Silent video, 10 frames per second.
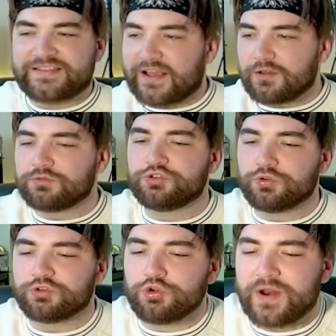That's how,
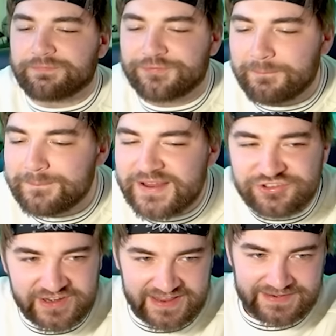dude, I'm from
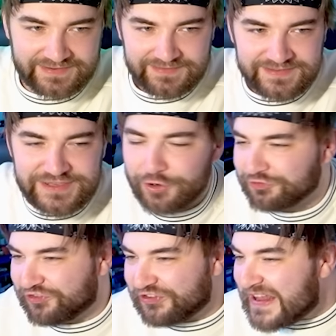Michigan. You
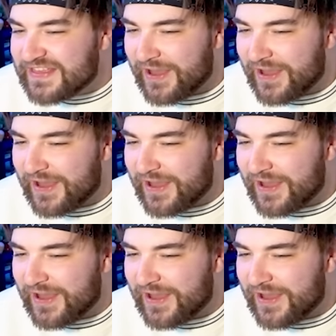don't see